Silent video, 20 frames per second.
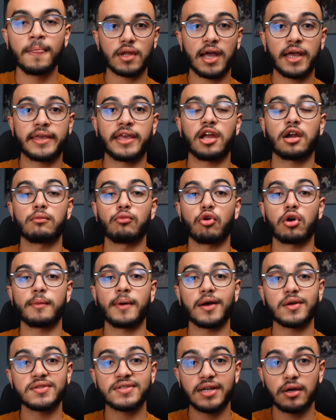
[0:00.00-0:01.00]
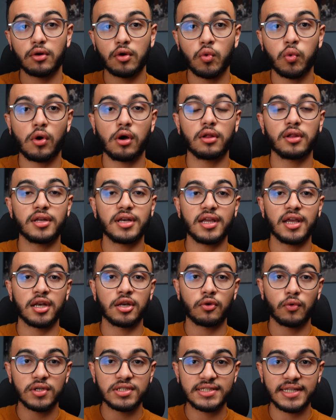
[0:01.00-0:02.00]
I care more about sound quality and
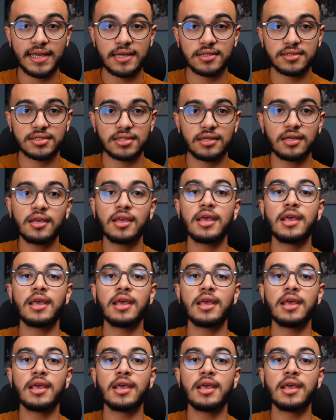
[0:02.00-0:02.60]
noise canceling